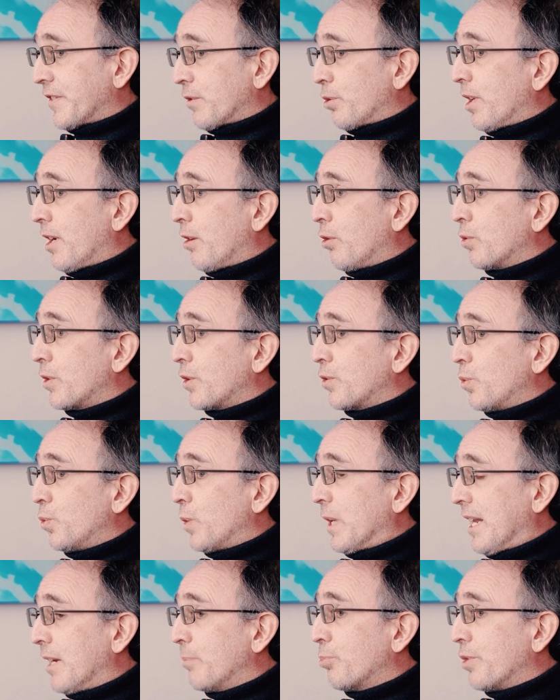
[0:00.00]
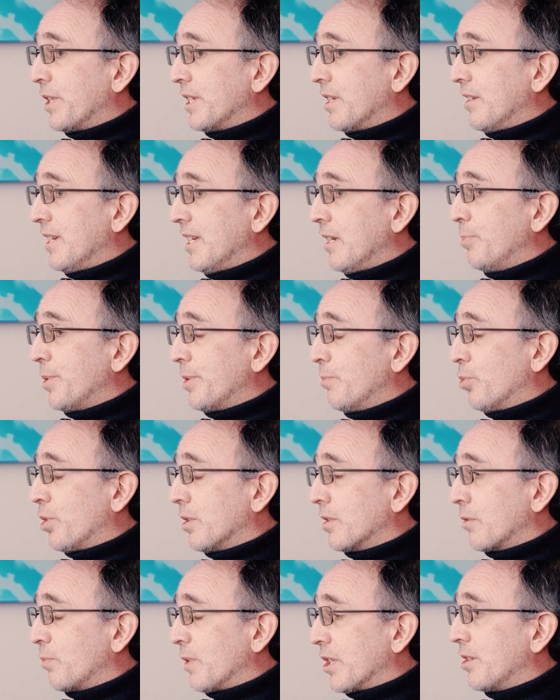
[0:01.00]
So now to elaborate a little bit
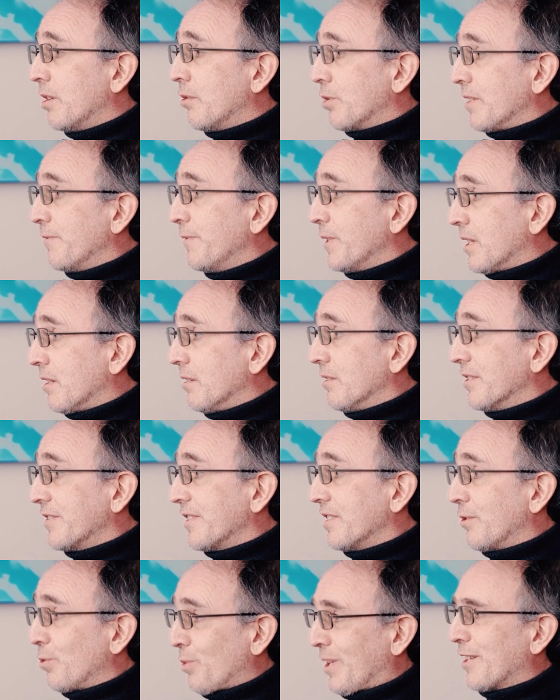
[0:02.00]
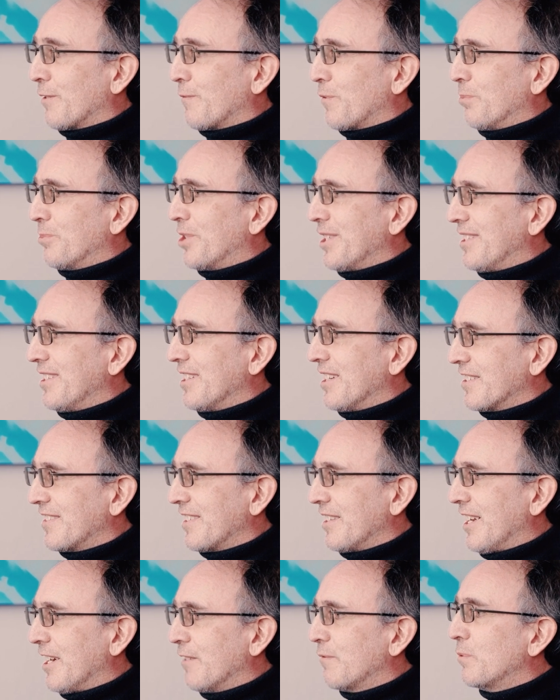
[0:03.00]
more on the question, how difficult is it to get from
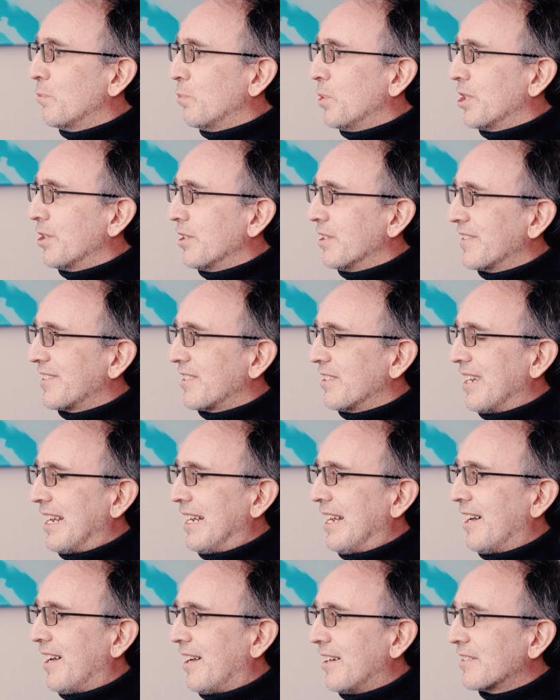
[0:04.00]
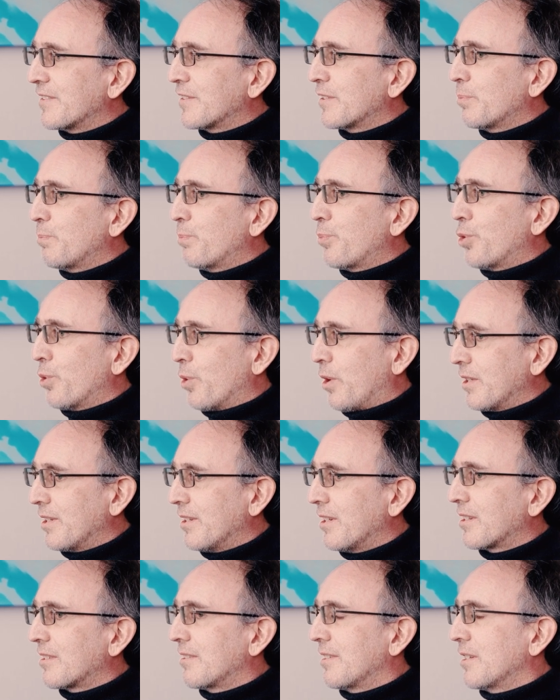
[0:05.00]
GTS 11, which is the last
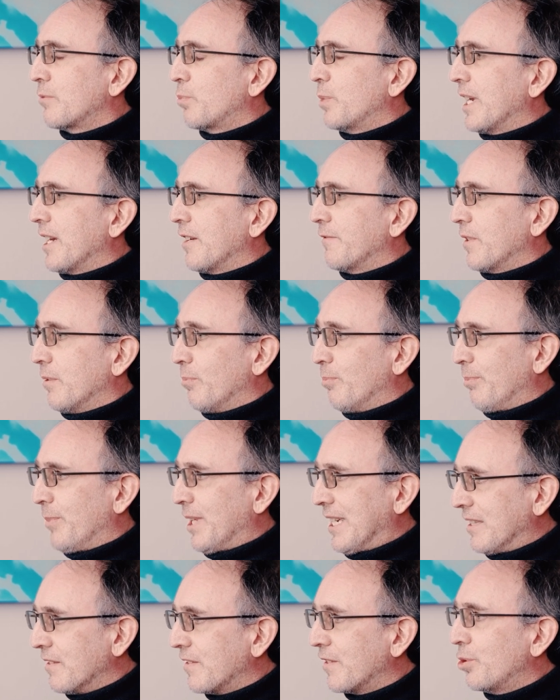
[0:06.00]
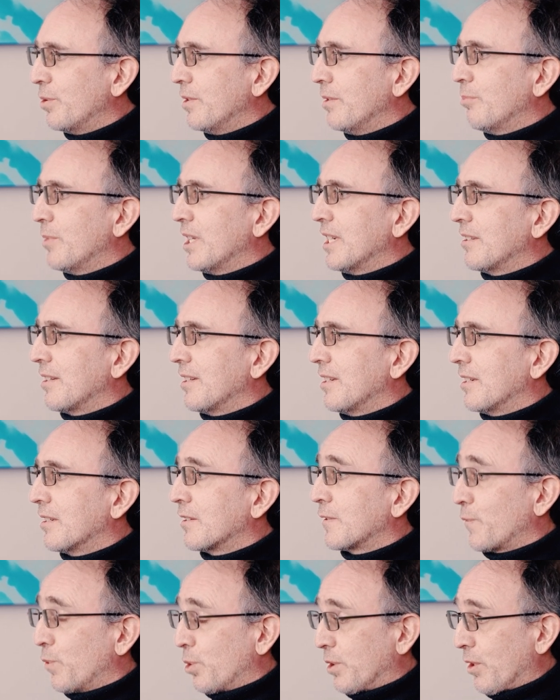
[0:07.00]
product that we have in mainstream
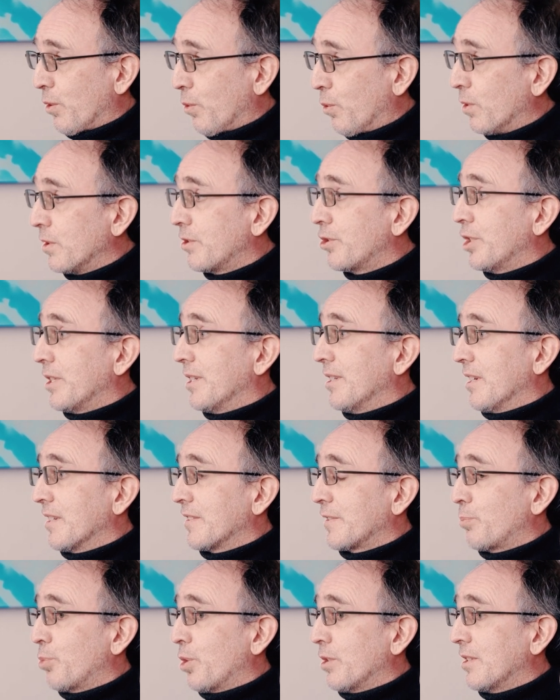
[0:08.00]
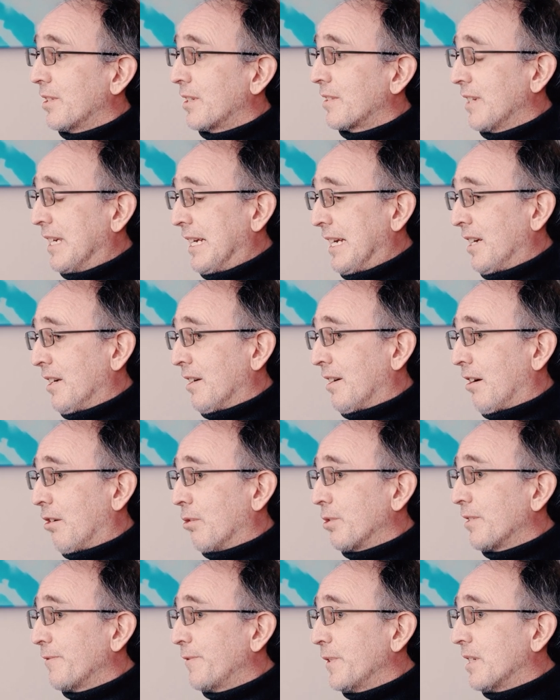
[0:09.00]
maintenance for the old GTS product,
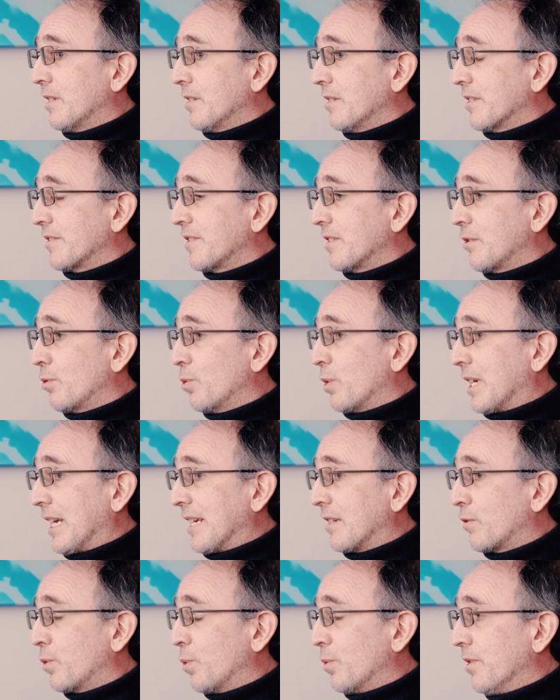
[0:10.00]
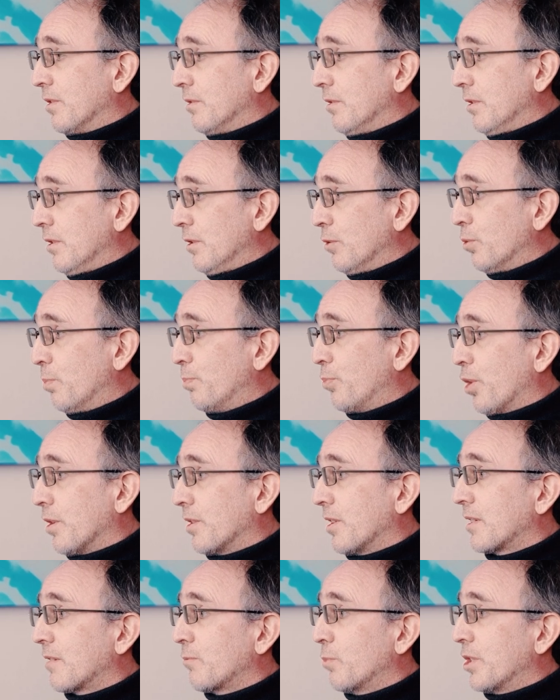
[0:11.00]
how difficult is it to get to the new
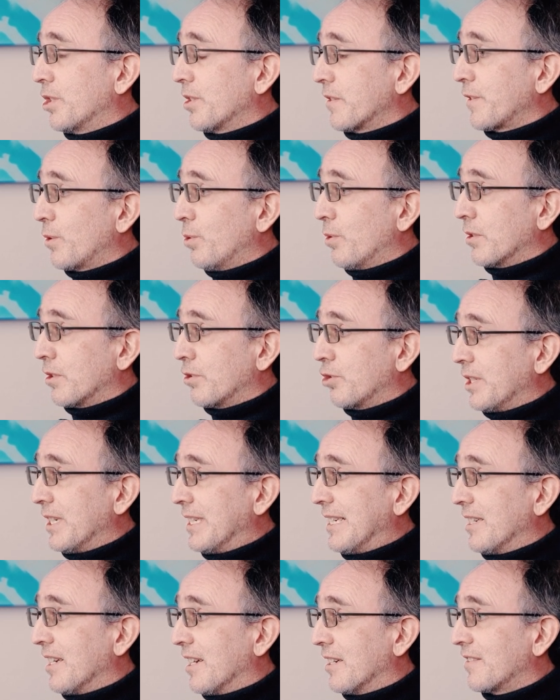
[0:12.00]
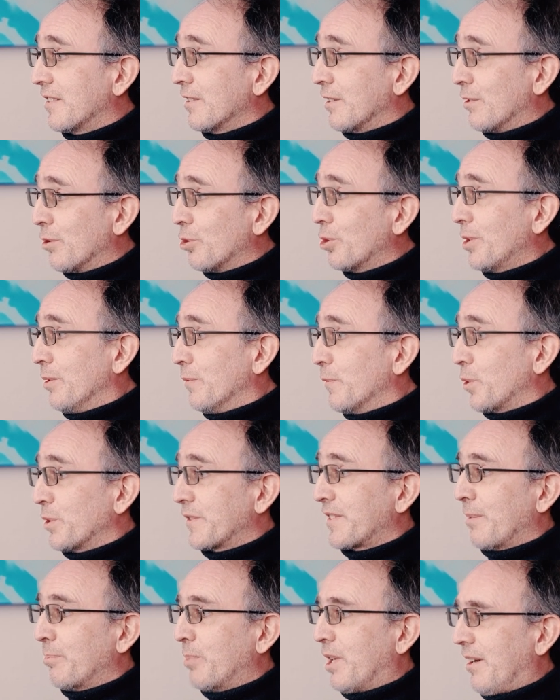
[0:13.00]
product, which is called GTS Edition
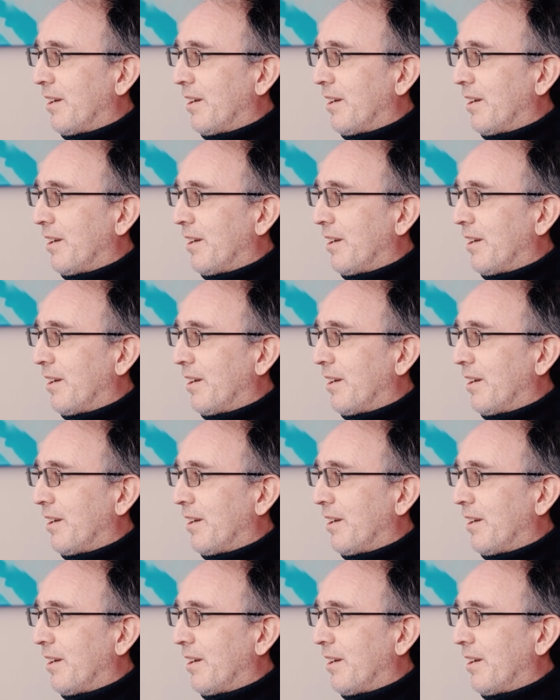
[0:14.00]
for SAP